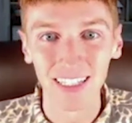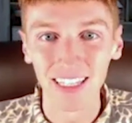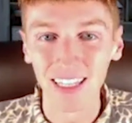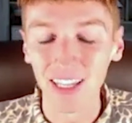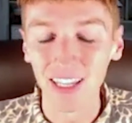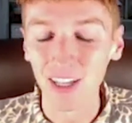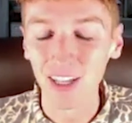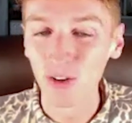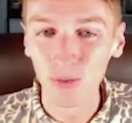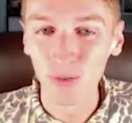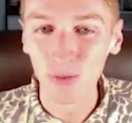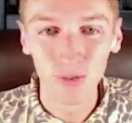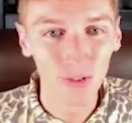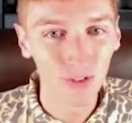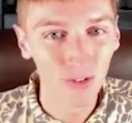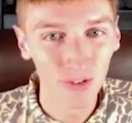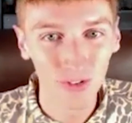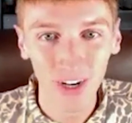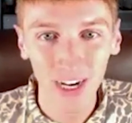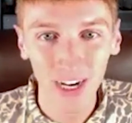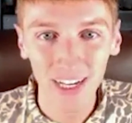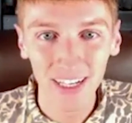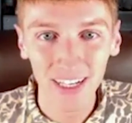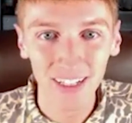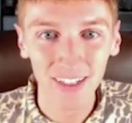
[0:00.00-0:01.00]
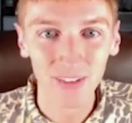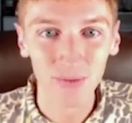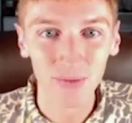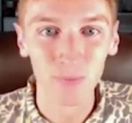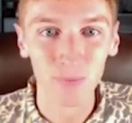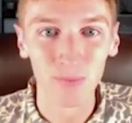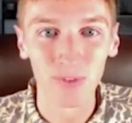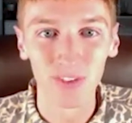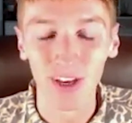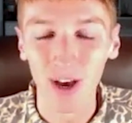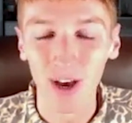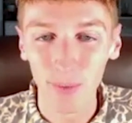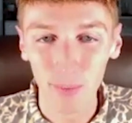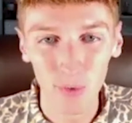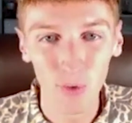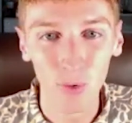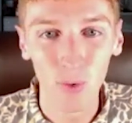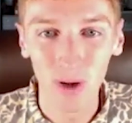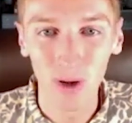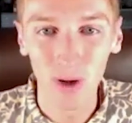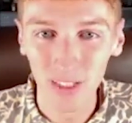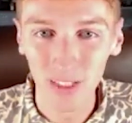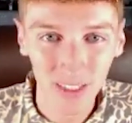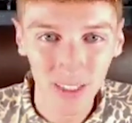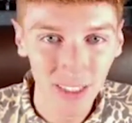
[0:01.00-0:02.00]
kiln dried top
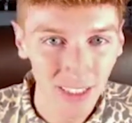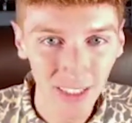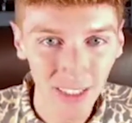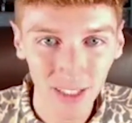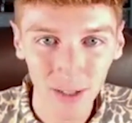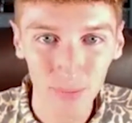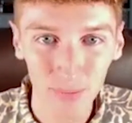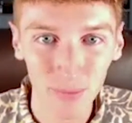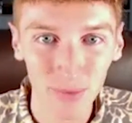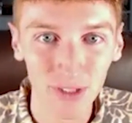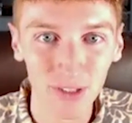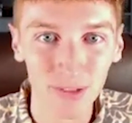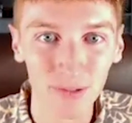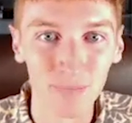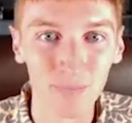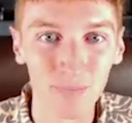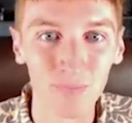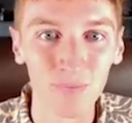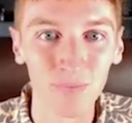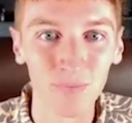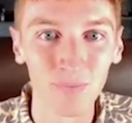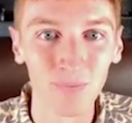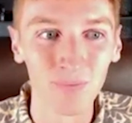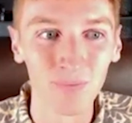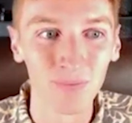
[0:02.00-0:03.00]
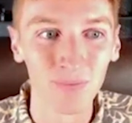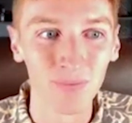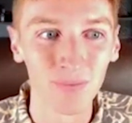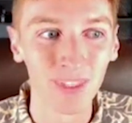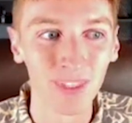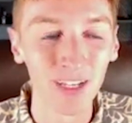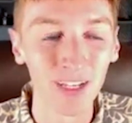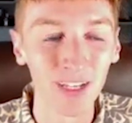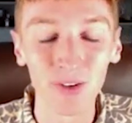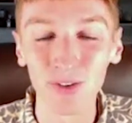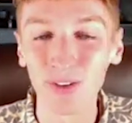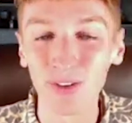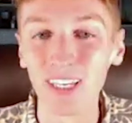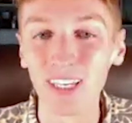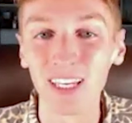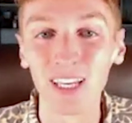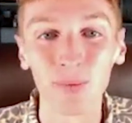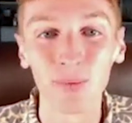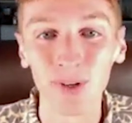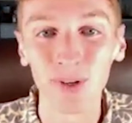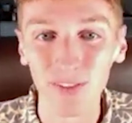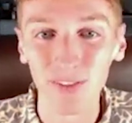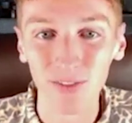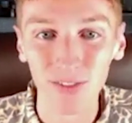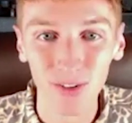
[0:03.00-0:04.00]
quality lumber that you can get
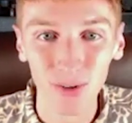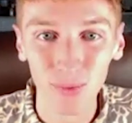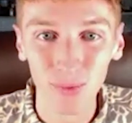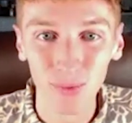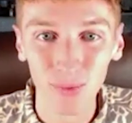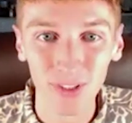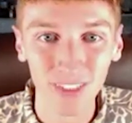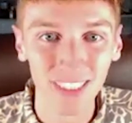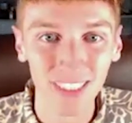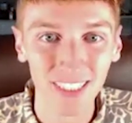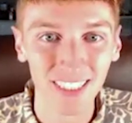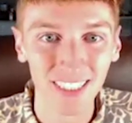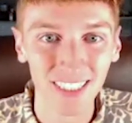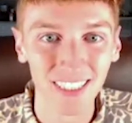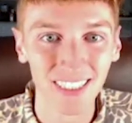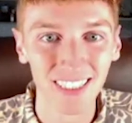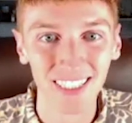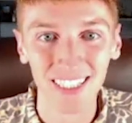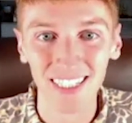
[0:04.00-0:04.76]
whenever you want